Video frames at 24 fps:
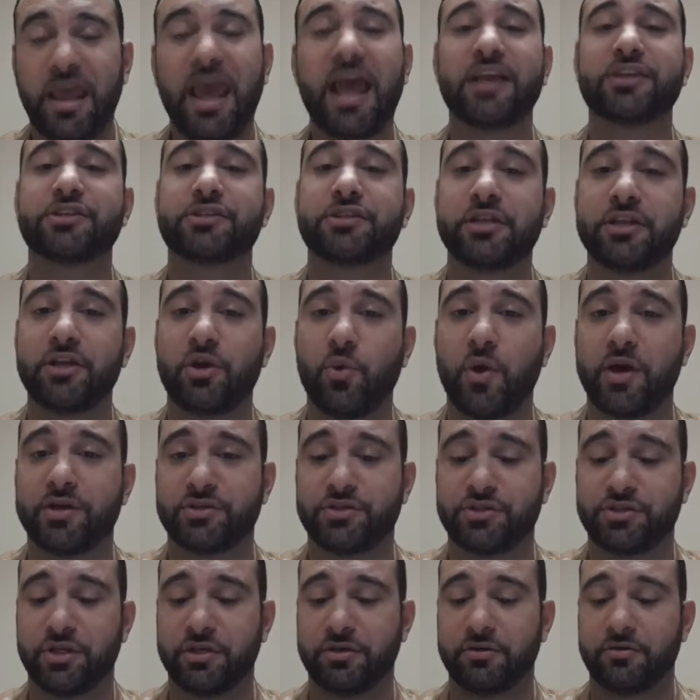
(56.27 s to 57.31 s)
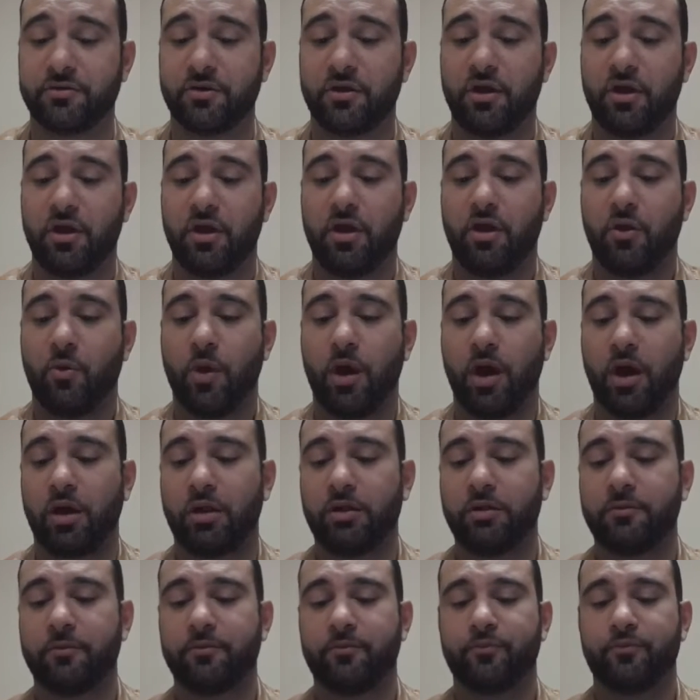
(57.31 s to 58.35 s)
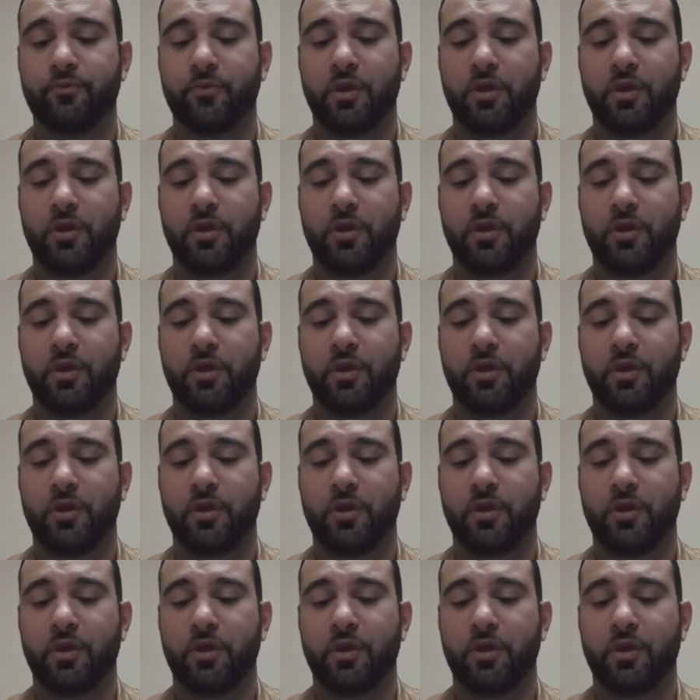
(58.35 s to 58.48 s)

Excellent question. Well,